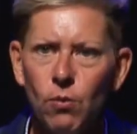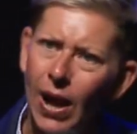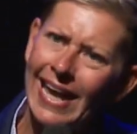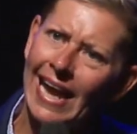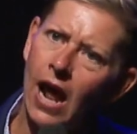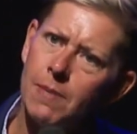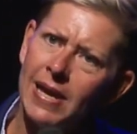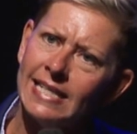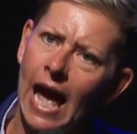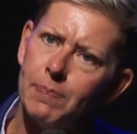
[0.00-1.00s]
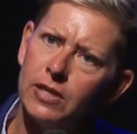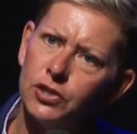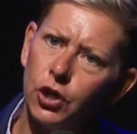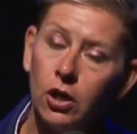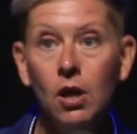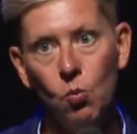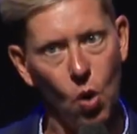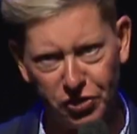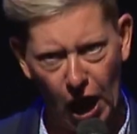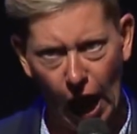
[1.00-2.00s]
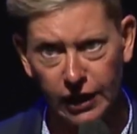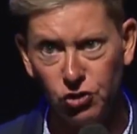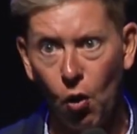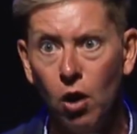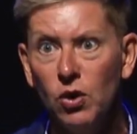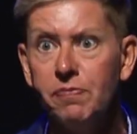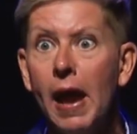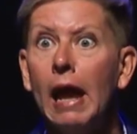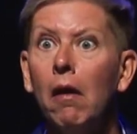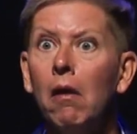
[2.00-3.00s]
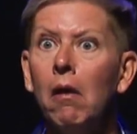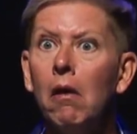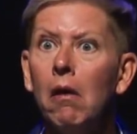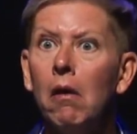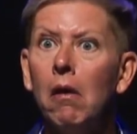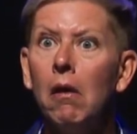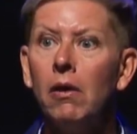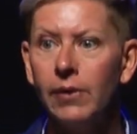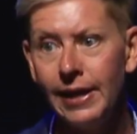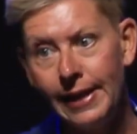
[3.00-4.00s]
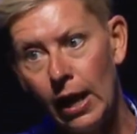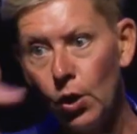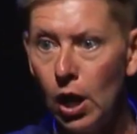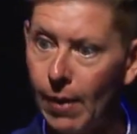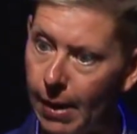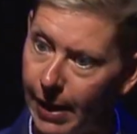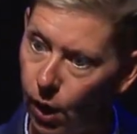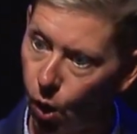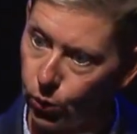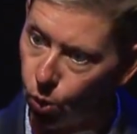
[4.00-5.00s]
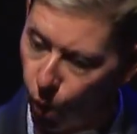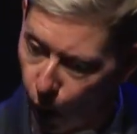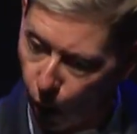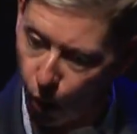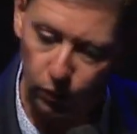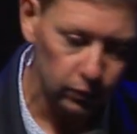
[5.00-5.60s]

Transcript: Why can't I be as happy as her? What the hell is wrong with me? Right? Down a rabbit hole you go.